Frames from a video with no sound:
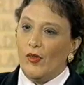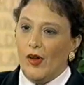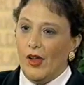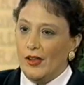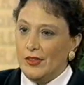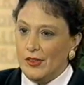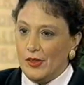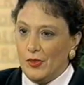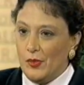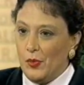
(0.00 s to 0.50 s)
all
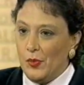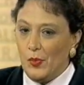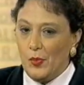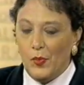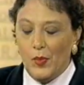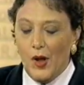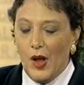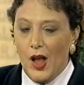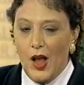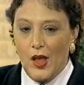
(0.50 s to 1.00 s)

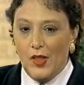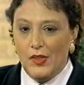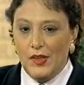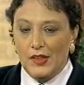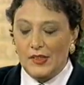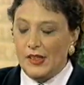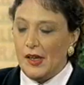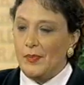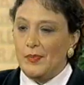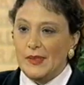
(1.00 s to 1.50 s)
the
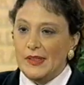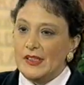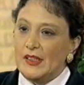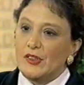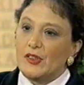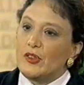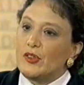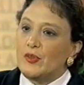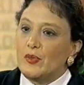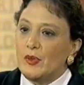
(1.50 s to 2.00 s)

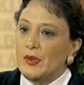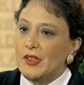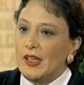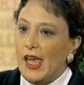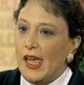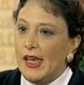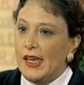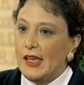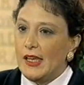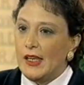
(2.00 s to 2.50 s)
depositions were
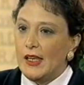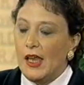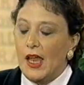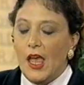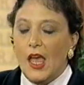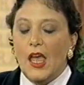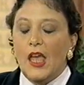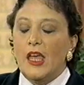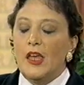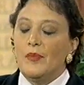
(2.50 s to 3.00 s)
taken.
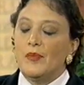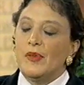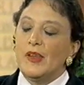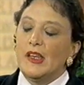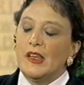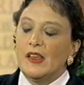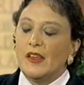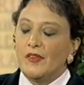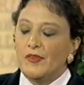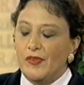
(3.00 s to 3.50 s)
He
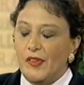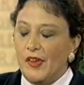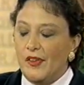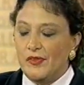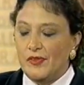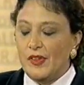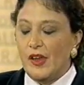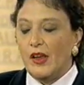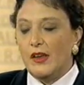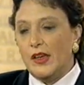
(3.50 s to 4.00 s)
pleaded the
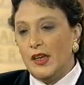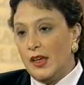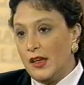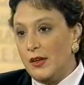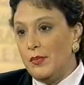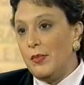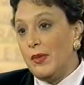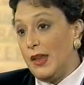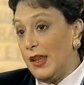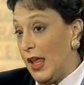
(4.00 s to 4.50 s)
fifth on
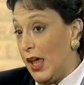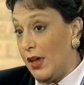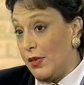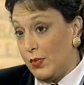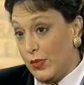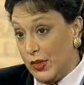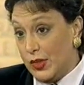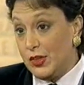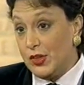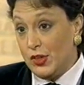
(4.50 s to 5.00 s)
hitting me in the head
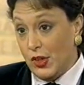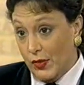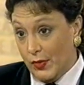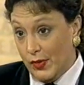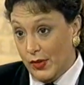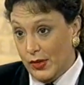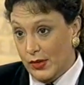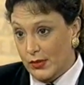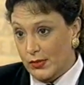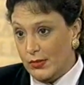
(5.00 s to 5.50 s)
with a
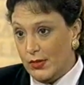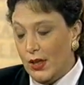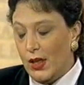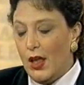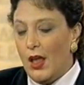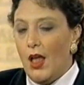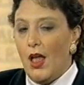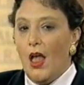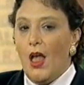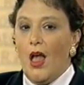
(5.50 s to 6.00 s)
shovel,
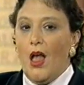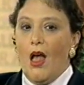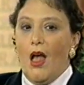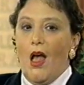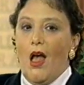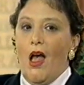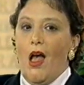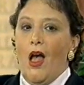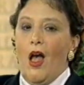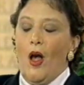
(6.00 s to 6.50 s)

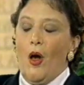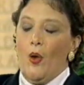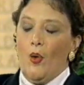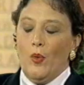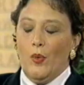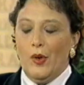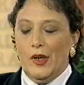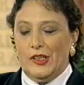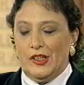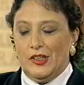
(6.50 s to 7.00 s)

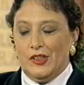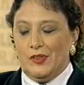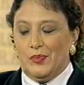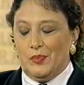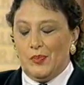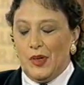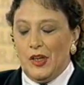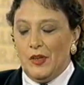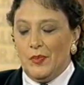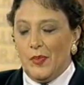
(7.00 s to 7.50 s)
which is
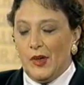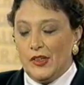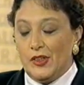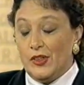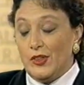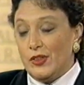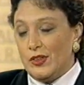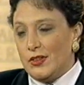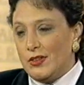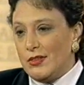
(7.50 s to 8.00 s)
pretty much
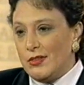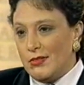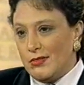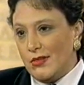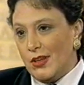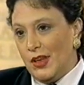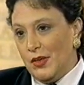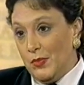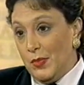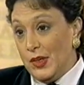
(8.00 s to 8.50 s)

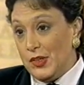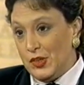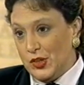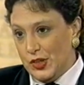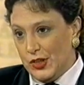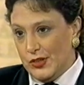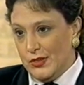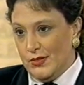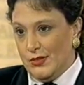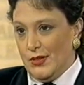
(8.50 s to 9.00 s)

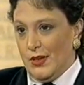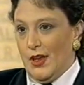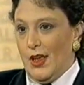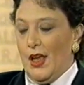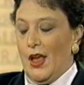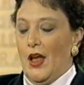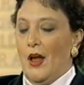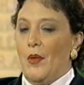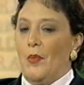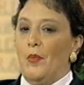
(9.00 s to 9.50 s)
admission.
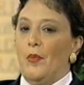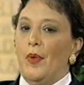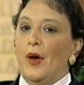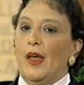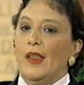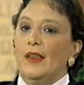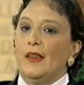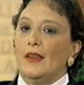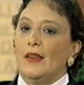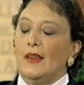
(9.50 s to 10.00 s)

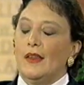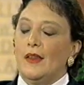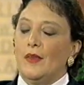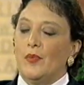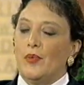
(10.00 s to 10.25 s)
But the